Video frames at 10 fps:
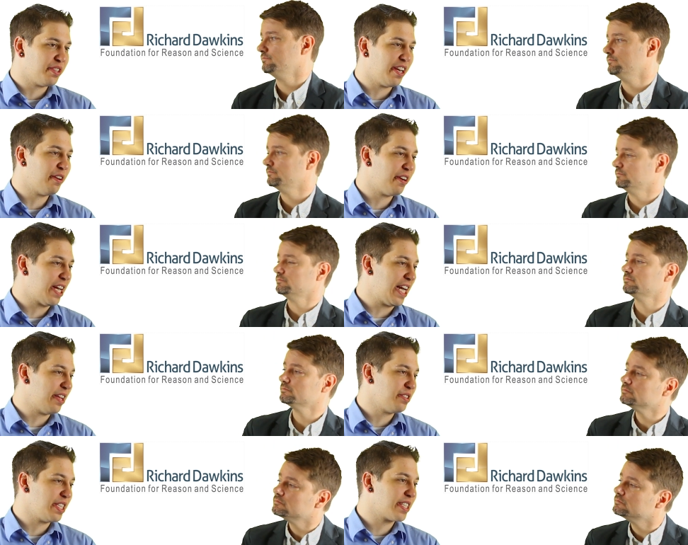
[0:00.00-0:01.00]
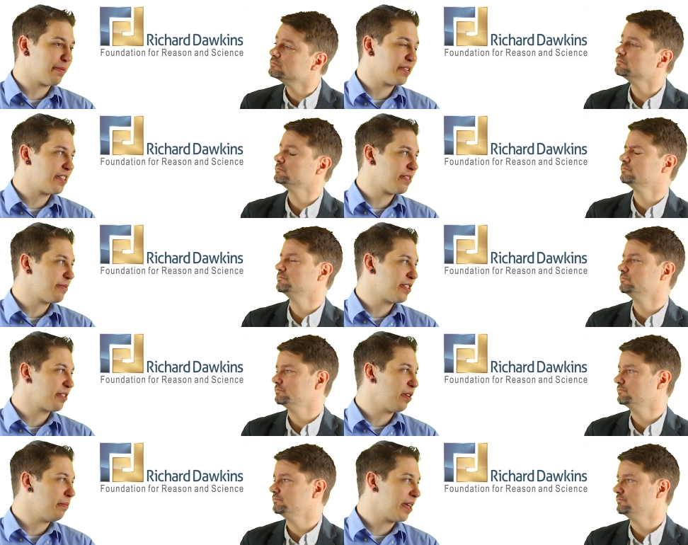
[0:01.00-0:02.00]
Speaker 1: an internet analogy, skepticism isn't
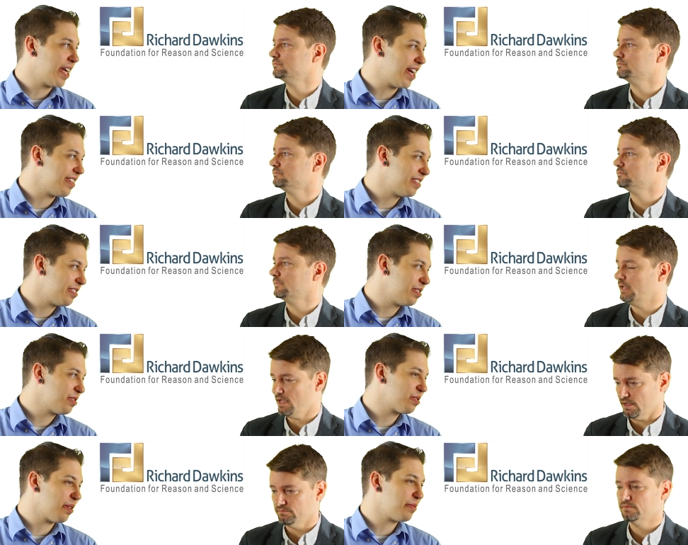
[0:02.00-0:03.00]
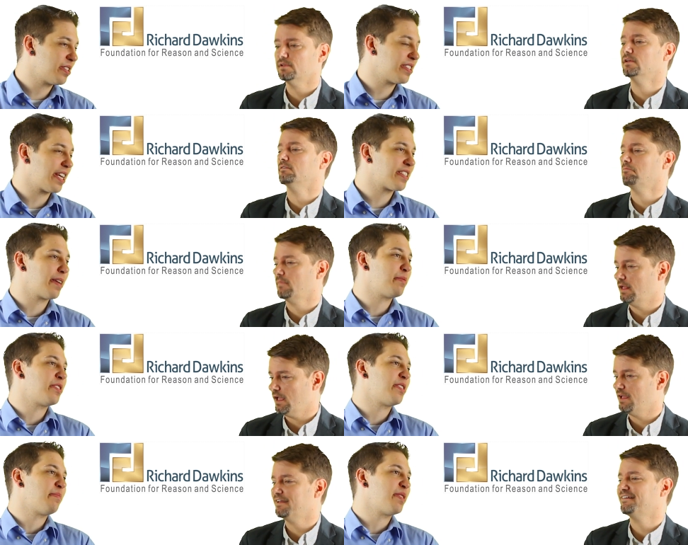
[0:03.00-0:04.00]
grumpy cat. Yeah.
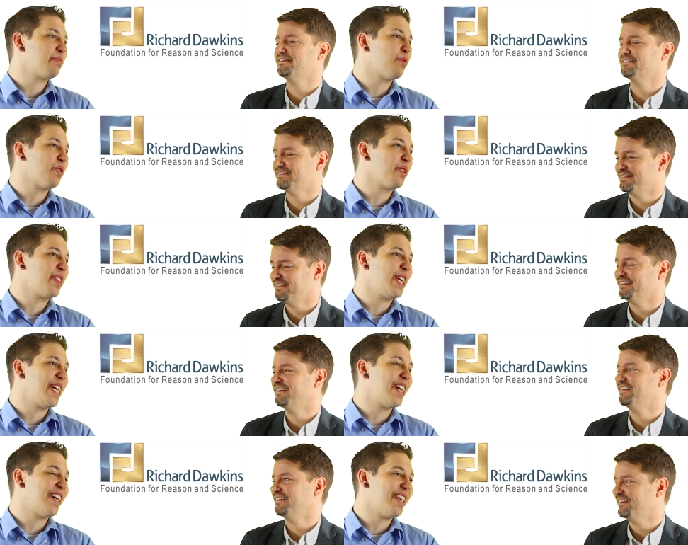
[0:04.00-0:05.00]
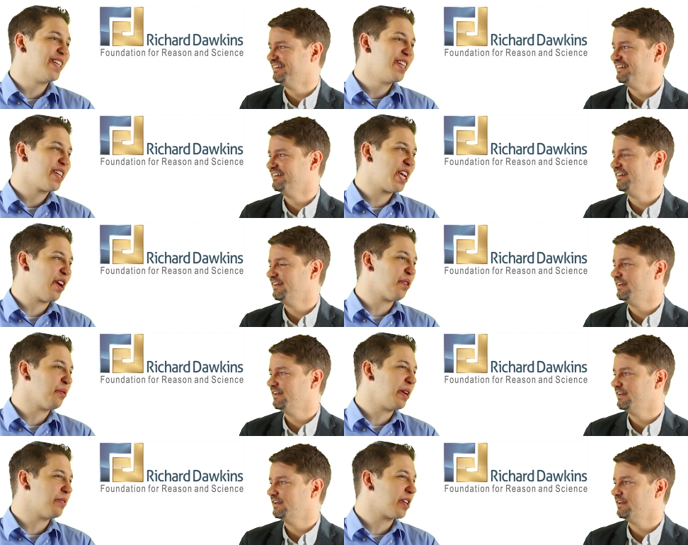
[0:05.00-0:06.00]
skepticism is more the uh, Keanu Reeves,